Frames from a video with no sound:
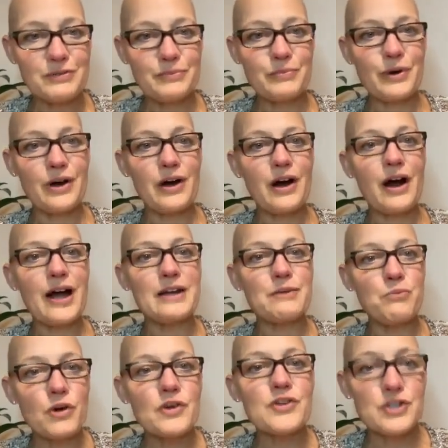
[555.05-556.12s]
but i
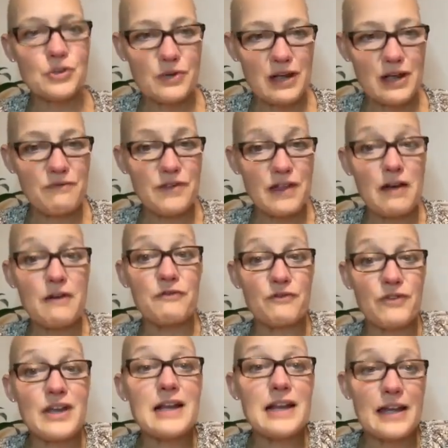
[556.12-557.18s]
was doing it for that
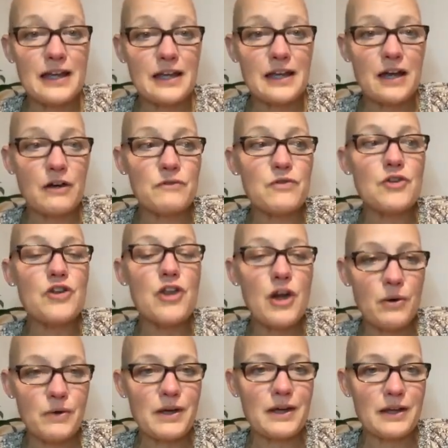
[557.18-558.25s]
feeling of
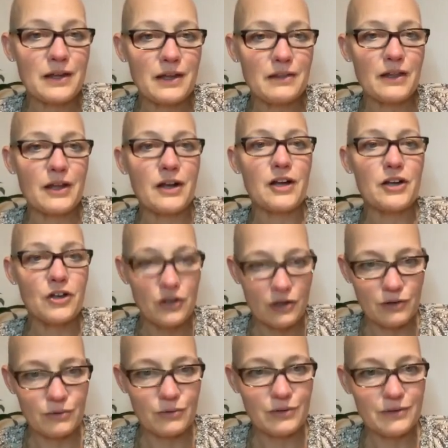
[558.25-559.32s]
knowing that i
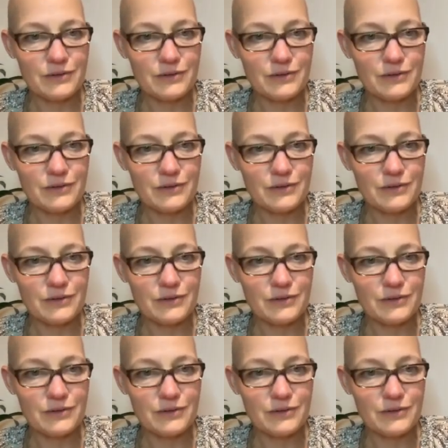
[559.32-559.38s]
know